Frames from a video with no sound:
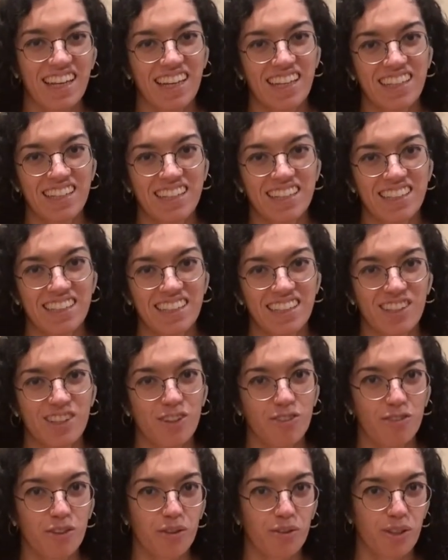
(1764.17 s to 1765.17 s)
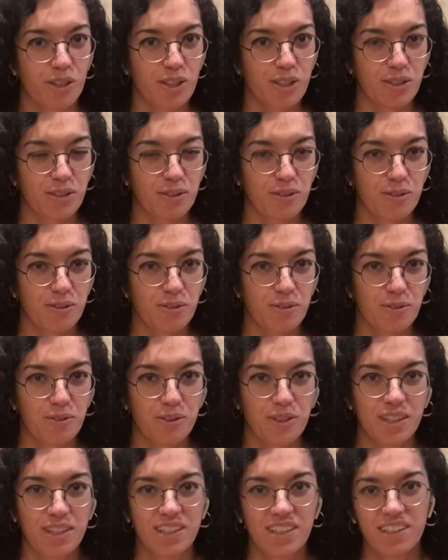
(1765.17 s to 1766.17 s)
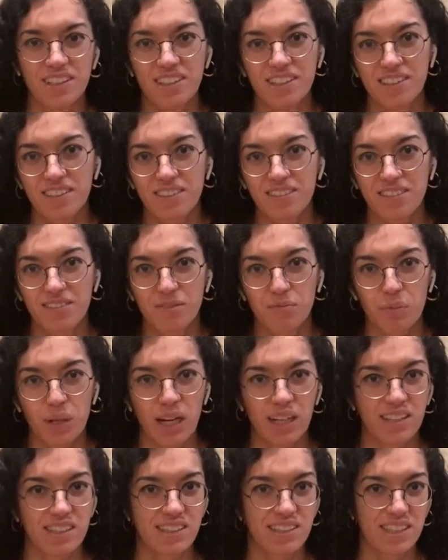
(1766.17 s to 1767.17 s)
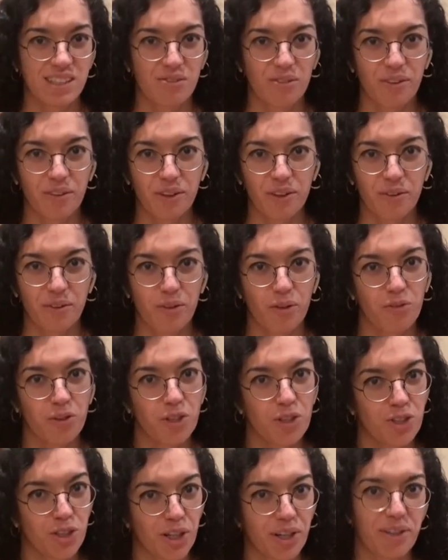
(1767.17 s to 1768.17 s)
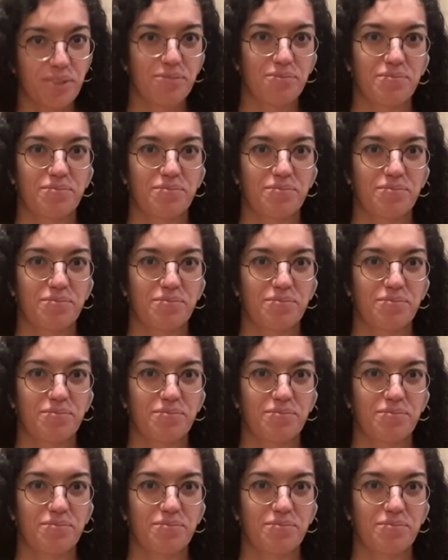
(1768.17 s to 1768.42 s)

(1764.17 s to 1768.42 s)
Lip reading: and I look forward to practicing with you in the future.